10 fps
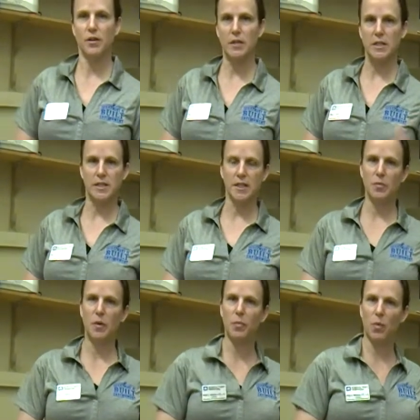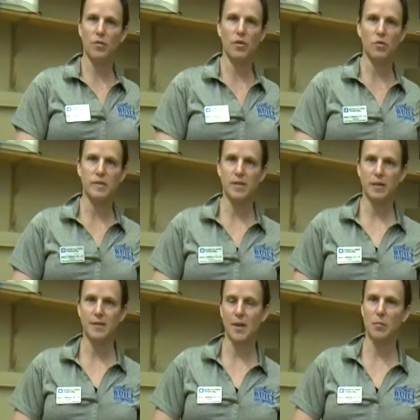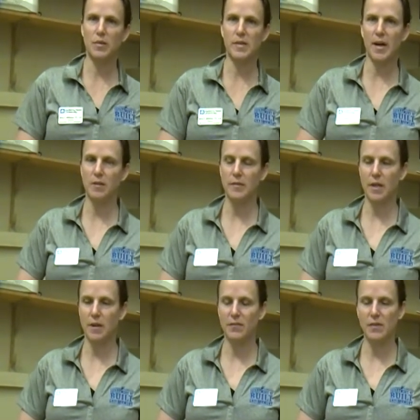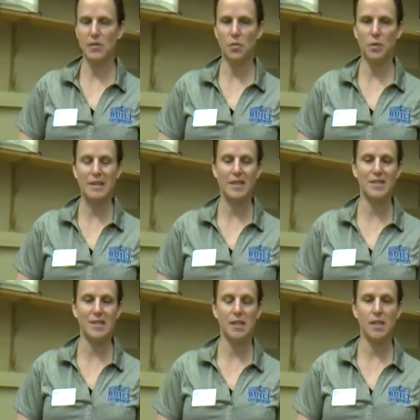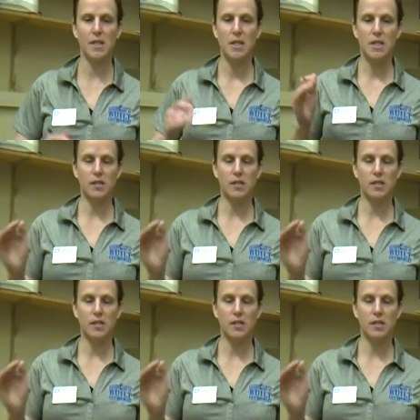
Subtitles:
and you're going to see me pull those samples out of the oven so we can see